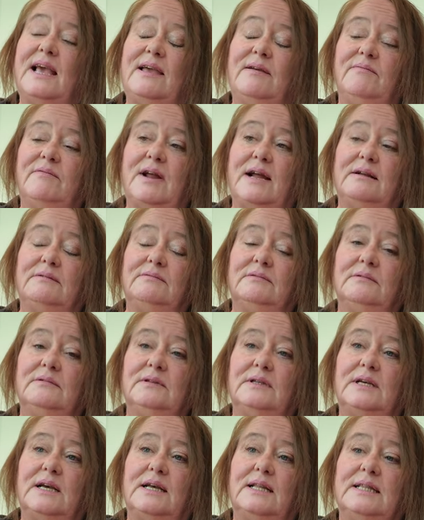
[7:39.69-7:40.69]
came round
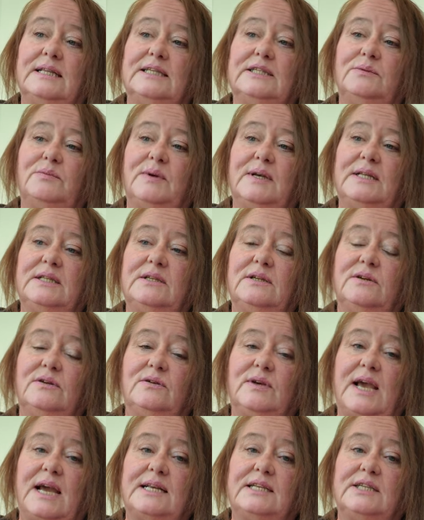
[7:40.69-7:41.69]
uh, this week
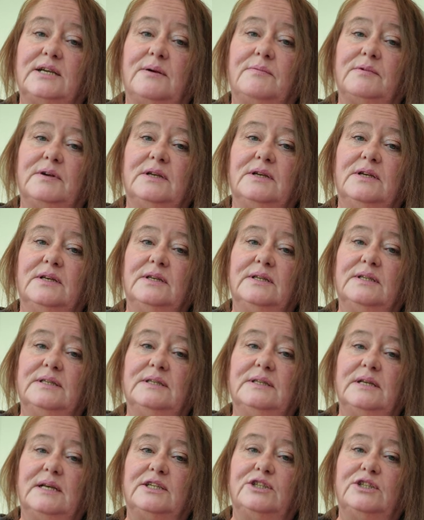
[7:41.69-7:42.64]
to catch up because,